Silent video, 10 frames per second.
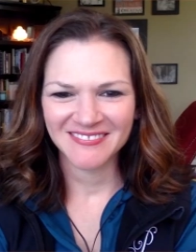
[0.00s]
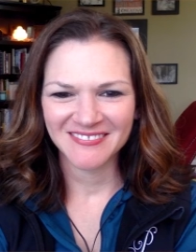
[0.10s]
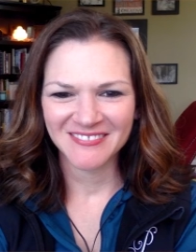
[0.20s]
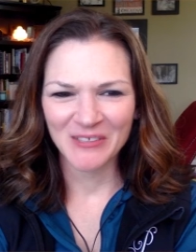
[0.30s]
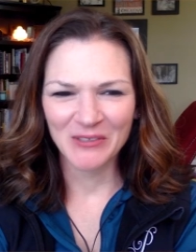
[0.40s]

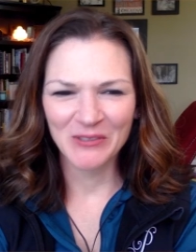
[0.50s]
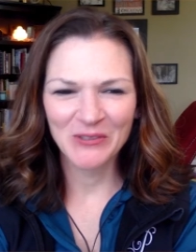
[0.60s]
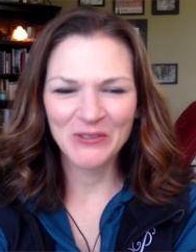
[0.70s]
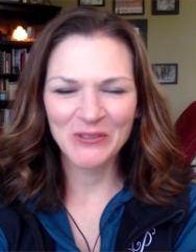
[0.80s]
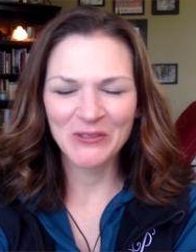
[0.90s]

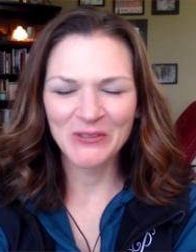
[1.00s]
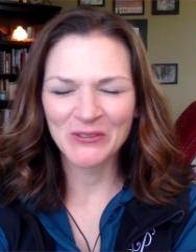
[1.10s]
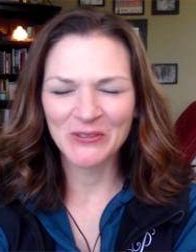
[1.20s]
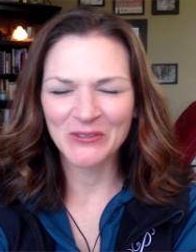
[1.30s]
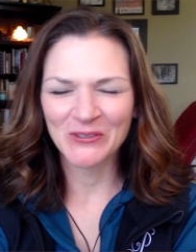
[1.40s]

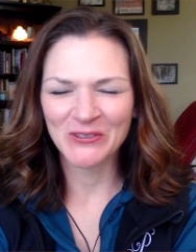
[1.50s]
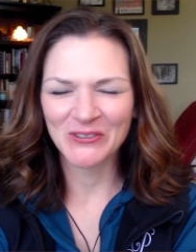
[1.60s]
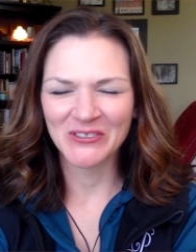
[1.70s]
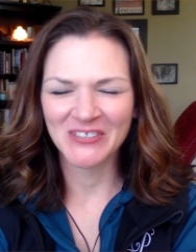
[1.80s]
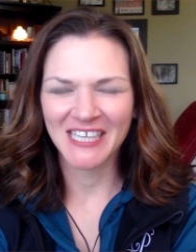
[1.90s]
Oh,
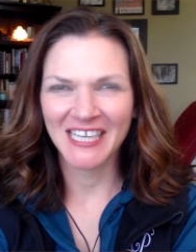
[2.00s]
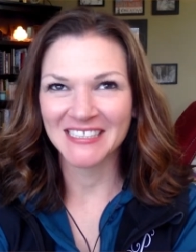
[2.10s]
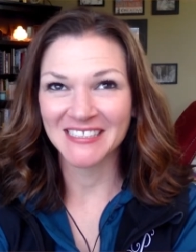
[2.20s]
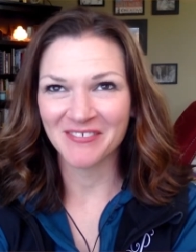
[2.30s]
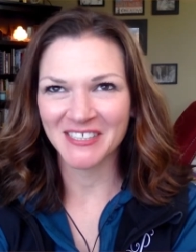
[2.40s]
I love
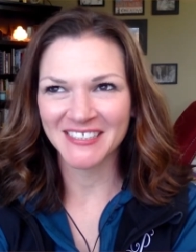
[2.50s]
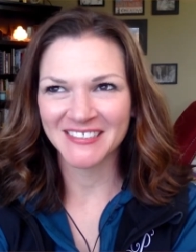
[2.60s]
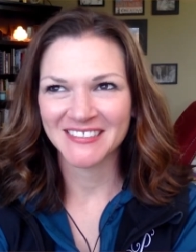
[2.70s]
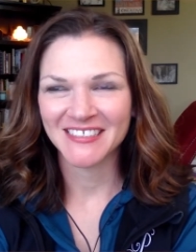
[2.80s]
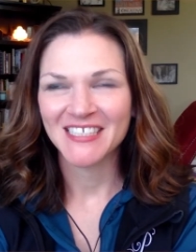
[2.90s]
it.
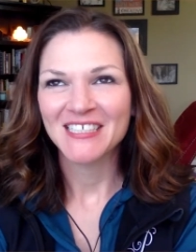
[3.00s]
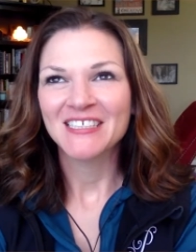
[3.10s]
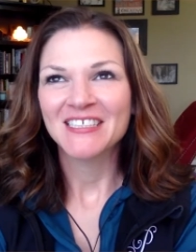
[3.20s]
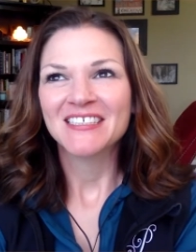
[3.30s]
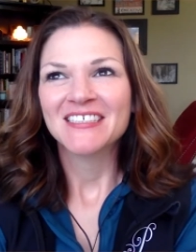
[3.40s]

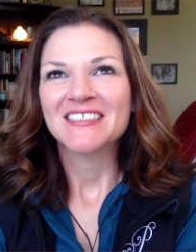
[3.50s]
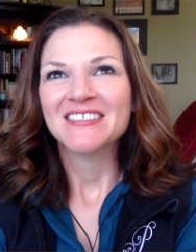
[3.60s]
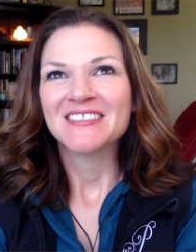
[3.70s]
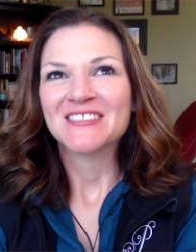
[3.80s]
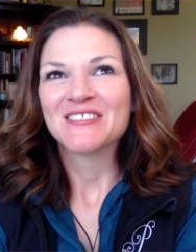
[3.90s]

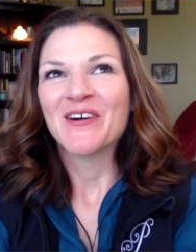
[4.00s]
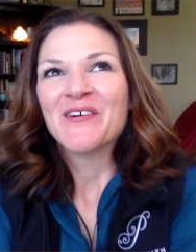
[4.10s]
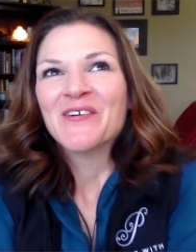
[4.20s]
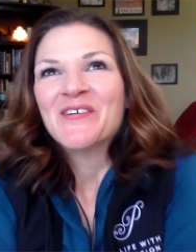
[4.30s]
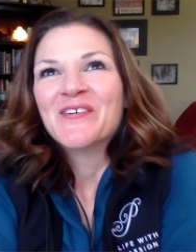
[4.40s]

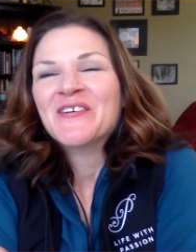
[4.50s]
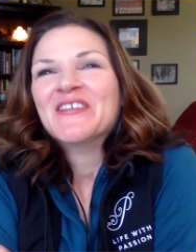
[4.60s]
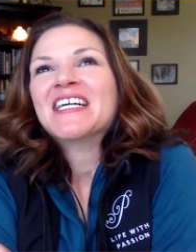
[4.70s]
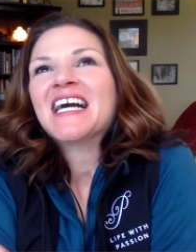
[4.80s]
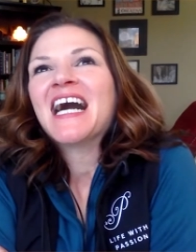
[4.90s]
So
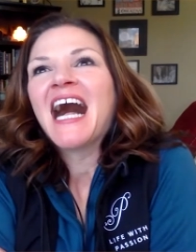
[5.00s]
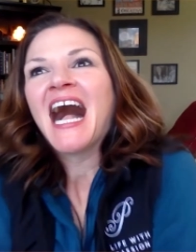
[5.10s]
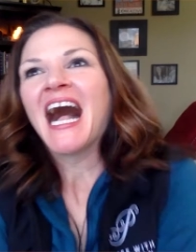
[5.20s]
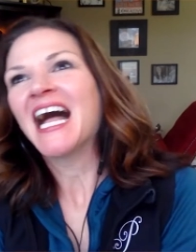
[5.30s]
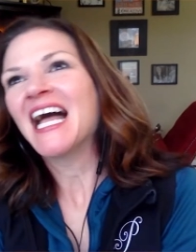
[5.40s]

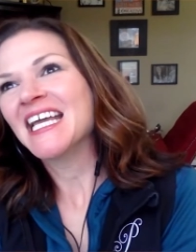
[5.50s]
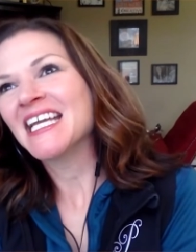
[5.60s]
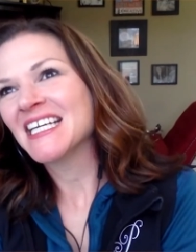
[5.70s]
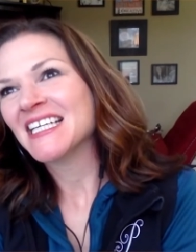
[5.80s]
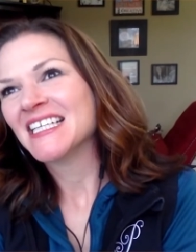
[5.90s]
I
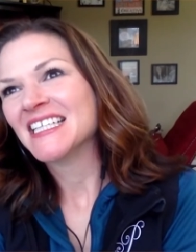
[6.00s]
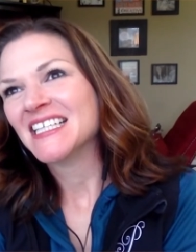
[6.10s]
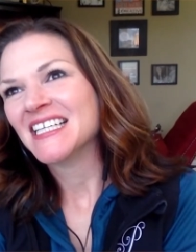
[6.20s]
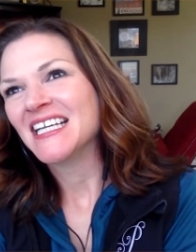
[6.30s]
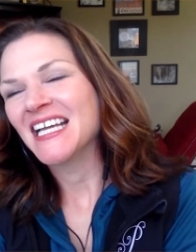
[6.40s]

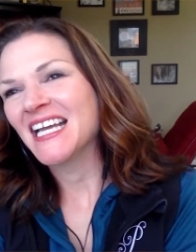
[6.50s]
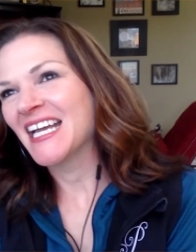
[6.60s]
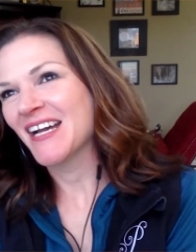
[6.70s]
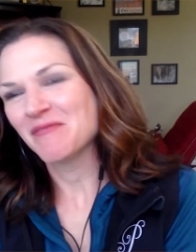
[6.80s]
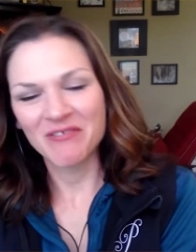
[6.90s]
am
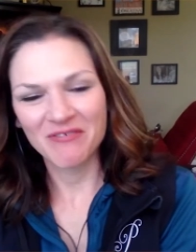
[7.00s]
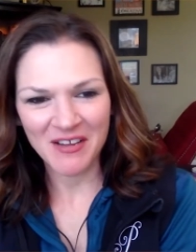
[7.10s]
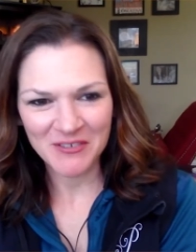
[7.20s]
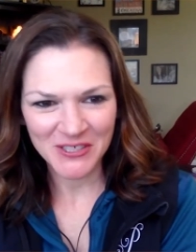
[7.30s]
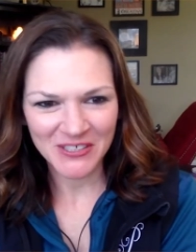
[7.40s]
the
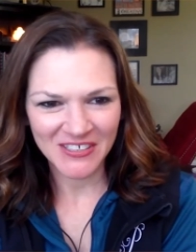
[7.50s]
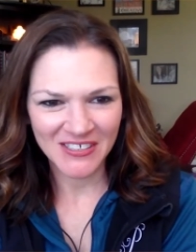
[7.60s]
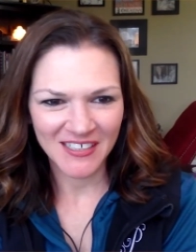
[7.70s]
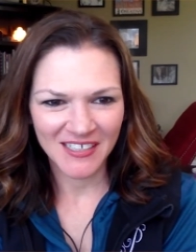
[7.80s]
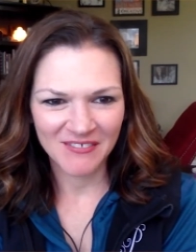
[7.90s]
founder
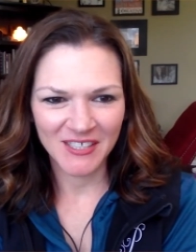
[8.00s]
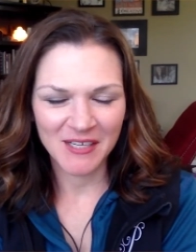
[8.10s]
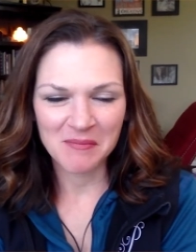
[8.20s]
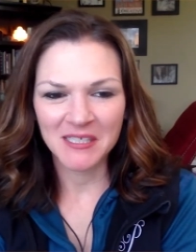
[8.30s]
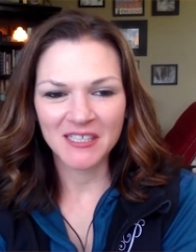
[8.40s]
of a company
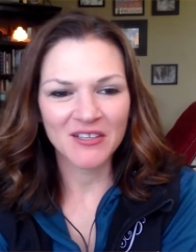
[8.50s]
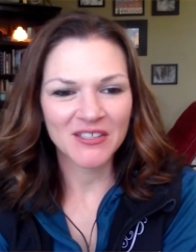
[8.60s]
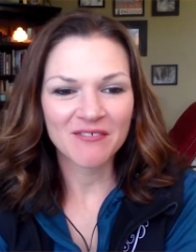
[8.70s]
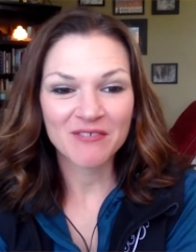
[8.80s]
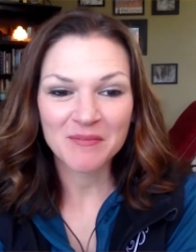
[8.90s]
called Life
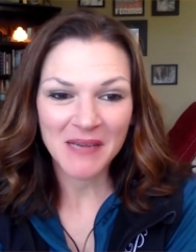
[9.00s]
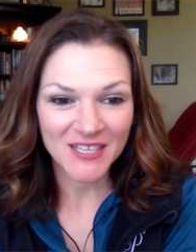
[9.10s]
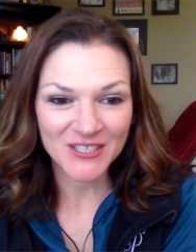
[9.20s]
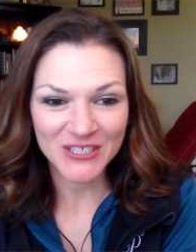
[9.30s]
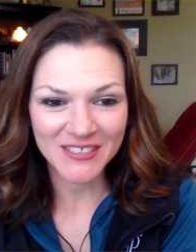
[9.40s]
with
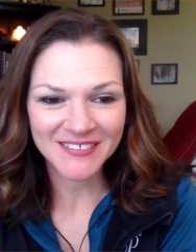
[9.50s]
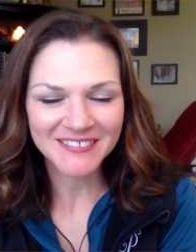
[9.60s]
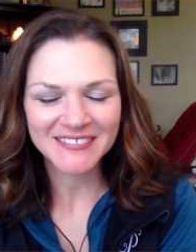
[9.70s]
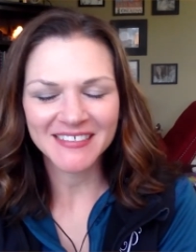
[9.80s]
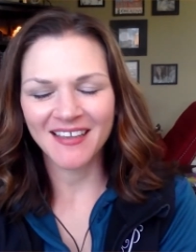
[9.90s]
Passion,
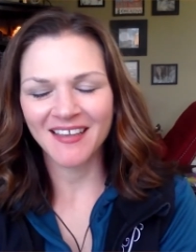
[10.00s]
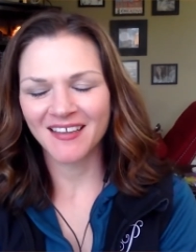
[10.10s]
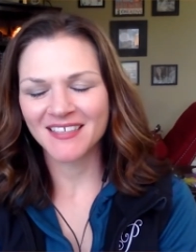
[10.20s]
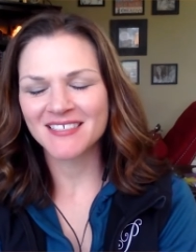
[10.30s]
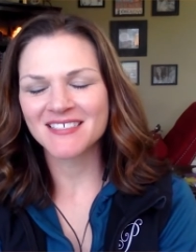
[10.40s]

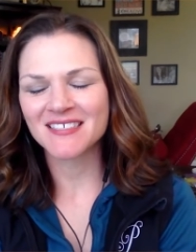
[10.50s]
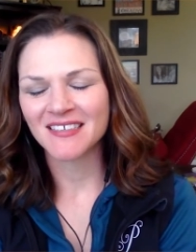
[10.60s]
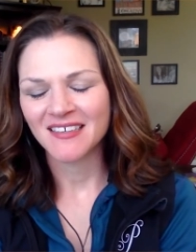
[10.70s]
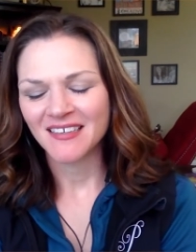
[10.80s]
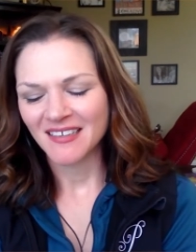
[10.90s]
and
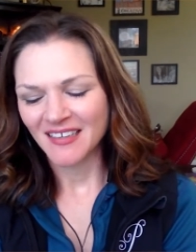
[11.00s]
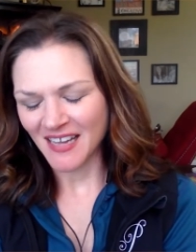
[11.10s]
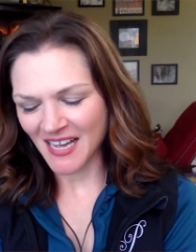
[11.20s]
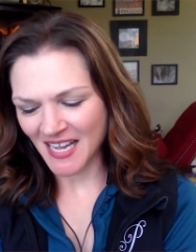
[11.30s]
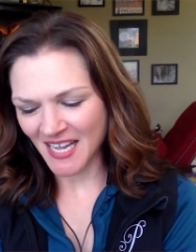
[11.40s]

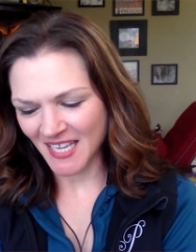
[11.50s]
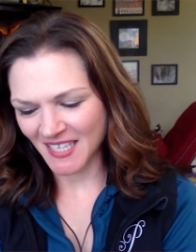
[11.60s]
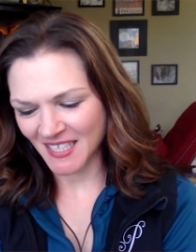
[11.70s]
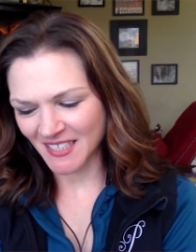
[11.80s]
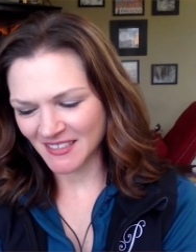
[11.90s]
I
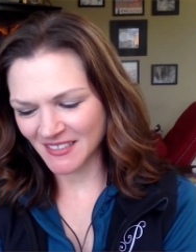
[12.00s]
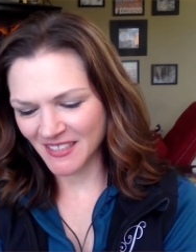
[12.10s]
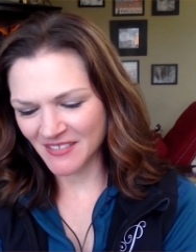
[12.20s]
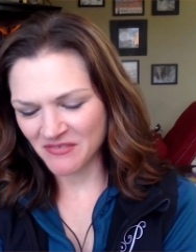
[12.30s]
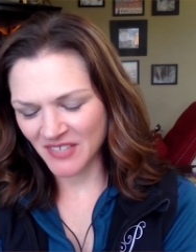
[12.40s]

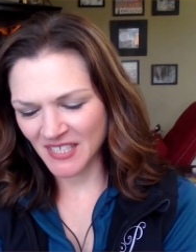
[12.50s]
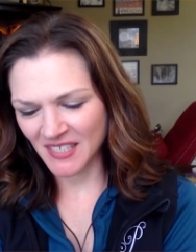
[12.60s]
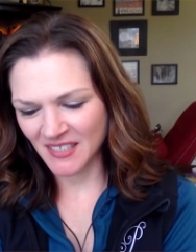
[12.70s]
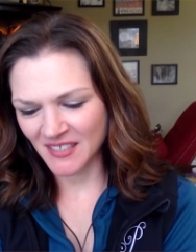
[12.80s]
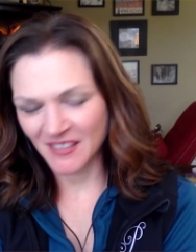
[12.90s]
live
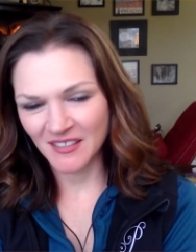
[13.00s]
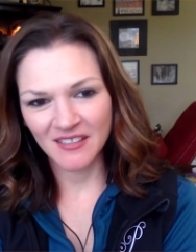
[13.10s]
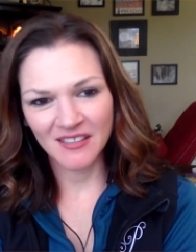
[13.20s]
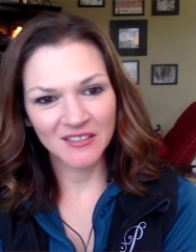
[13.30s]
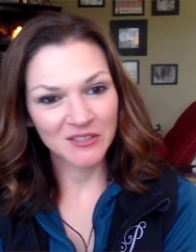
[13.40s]
in
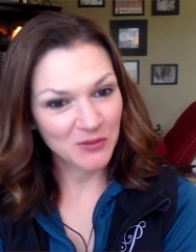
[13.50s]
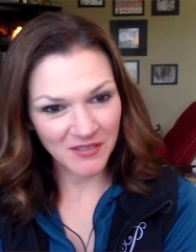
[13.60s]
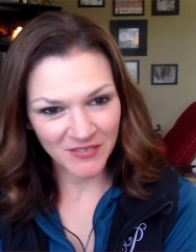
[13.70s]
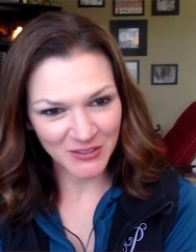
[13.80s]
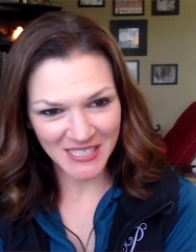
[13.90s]
Louisville,
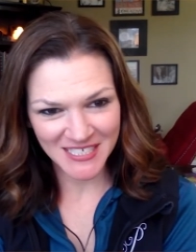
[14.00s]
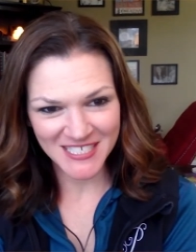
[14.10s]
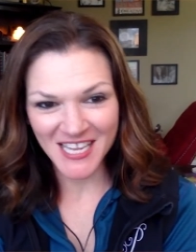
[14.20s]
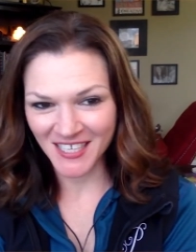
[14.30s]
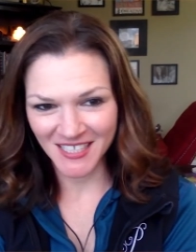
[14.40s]

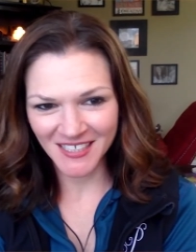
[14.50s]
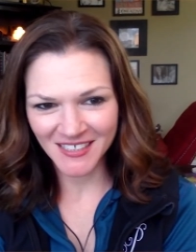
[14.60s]
Kentucky,